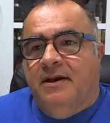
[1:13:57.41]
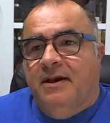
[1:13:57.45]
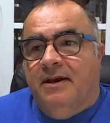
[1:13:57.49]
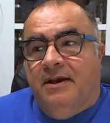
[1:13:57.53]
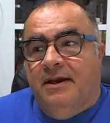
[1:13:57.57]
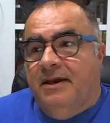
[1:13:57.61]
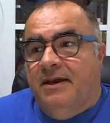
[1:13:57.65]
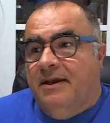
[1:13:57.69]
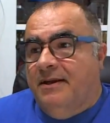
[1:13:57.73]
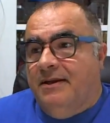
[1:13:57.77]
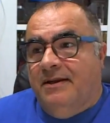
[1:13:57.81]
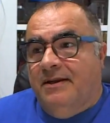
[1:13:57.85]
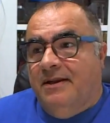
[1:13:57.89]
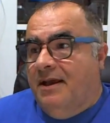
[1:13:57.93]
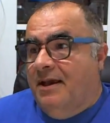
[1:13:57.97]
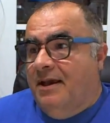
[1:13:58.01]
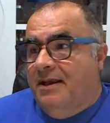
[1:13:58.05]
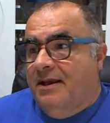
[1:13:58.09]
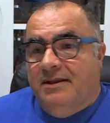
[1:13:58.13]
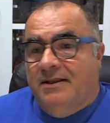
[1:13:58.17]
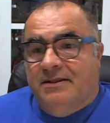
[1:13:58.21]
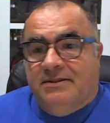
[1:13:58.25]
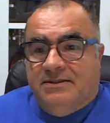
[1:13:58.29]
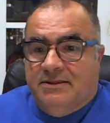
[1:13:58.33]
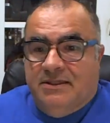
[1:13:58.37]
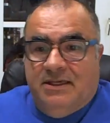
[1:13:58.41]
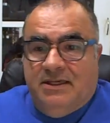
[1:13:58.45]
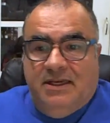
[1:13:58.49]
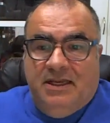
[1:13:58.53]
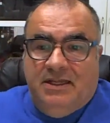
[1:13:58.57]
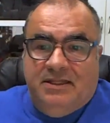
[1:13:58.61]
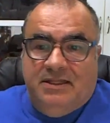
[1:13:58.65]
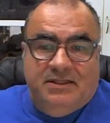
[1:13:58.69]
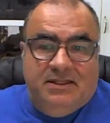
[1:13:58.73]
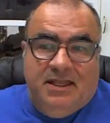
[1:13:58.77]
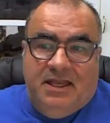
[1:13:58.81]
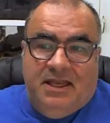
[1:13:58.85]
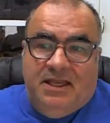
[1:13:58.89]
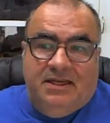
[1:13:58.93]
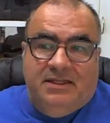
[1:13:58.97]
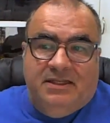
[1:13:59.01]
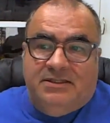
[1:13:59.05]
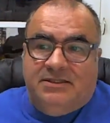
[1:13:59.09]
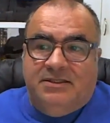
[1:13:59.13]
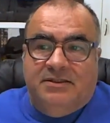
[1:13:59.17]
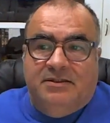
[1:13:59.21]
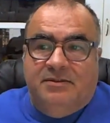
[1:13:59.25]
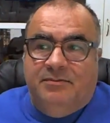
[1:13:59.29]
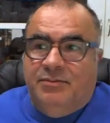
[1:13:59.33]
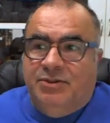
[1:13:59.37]
And it's
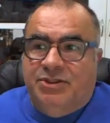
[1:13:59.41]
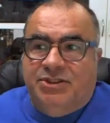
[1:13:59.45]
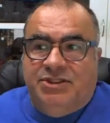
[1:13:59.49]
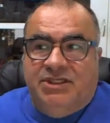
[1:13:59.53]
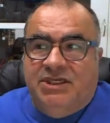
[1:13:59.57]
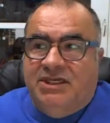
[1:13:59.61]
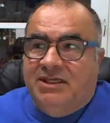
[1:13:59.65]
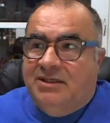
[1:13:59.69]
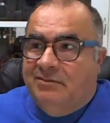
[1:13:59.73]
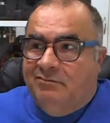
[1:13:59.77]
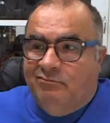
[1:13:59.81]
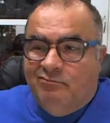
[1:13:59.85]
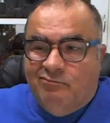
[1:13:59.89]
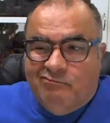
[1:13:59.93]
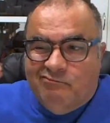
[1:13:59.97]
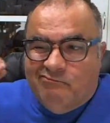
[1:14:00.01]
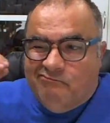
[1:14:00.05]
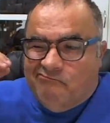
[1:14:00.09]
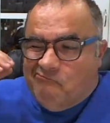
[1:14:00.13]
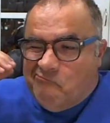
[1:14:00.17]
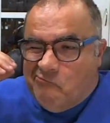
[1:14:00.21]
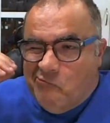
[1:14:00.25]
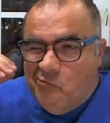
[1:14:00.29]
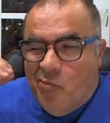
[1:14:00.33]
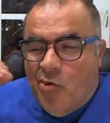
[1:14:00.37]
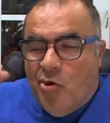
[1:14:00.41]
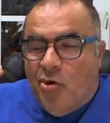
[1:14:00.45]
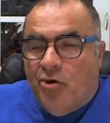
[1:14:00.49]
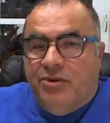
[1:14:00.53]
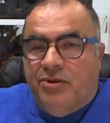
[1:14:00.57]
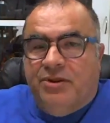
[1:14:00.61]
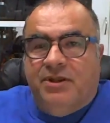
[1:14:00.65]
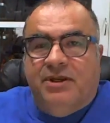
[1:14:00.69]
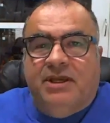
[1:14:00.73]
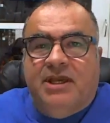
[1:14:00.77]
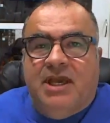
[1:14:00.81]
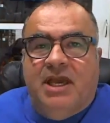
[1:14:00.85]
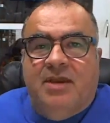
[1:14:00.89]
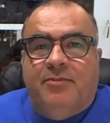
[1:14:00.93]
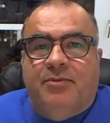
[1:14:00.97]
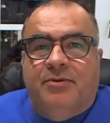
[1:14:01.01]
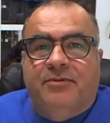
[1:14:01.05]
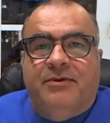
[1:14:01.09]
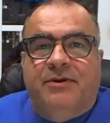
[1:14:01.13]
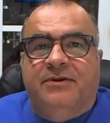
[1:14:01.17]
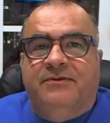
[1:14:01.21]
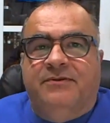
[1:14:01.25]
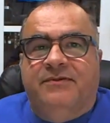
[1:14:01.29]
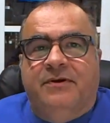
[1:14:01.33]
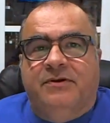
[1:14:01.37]
a machine more than
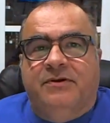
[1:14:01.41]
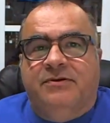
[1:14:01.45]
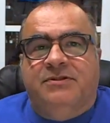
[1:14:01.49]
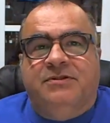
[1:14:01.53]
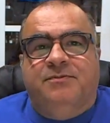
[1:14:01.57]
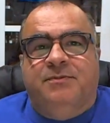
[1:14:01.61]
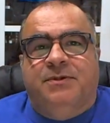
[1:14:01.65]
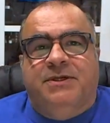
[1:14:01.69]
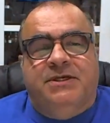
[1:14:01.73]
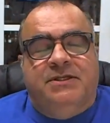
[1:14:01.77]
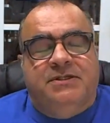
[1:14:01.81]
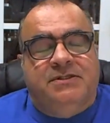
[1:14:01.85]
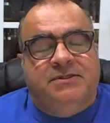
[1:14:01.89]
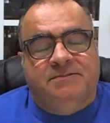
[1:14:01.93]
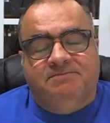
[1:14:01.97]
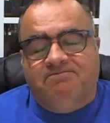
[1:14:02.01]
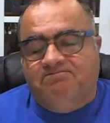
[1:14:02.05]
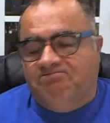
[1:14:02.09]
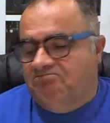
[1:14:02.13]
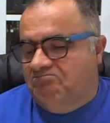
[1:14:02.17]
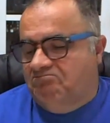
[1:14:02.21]
capable of those speeds.